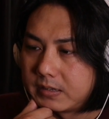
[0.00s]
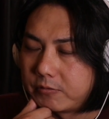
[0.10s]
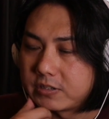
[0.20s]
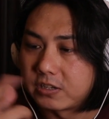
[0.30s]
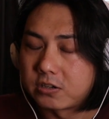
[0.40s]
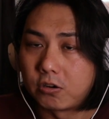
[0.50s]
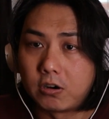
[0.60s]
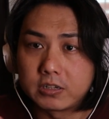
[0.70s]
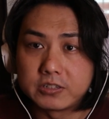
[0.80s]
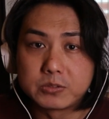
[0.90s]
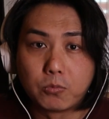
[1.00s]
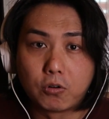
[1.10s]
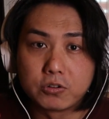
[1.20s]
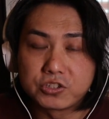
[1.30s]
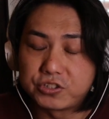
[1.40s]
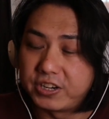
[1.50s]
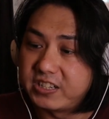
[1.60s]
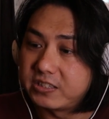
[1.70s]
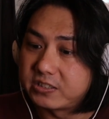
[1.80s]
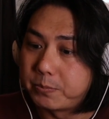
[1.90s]
Whereas the Korg is more
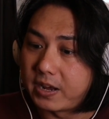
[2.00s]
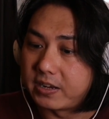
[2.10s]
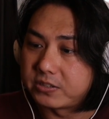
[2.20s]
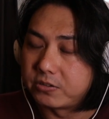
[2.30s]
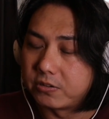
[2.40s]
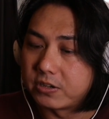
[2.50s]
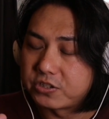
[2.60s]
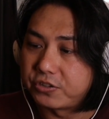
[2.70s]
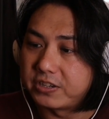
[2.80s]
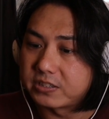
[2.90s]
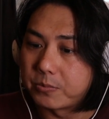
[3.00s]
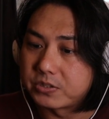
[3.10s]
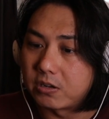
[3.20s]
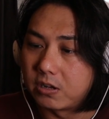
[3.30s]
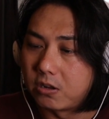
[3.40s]
string space, you know, the strings comes out a